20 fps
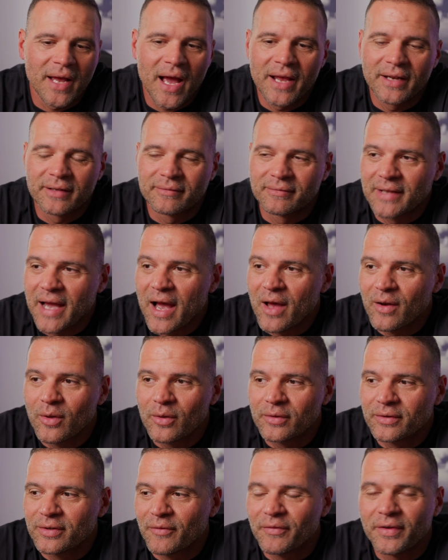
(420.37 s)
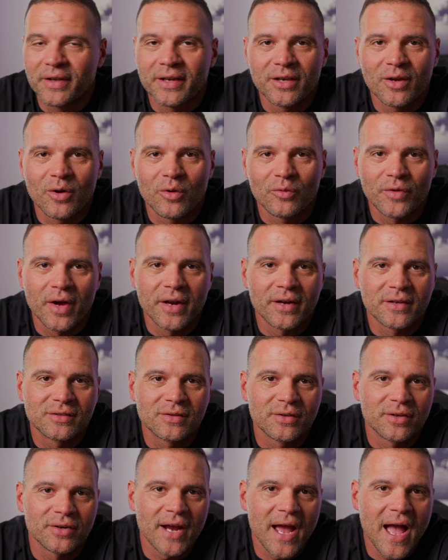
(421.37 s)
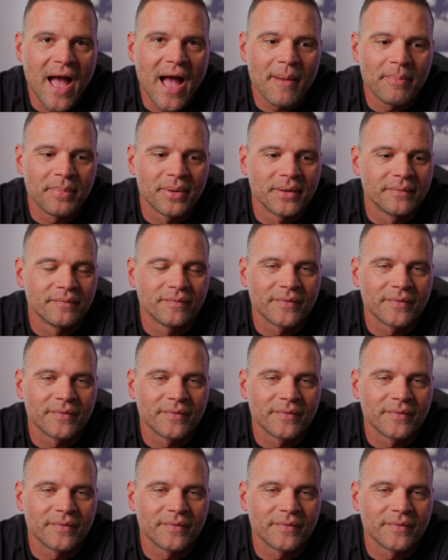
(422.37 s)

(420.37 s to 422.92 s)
I download the video right onto their app.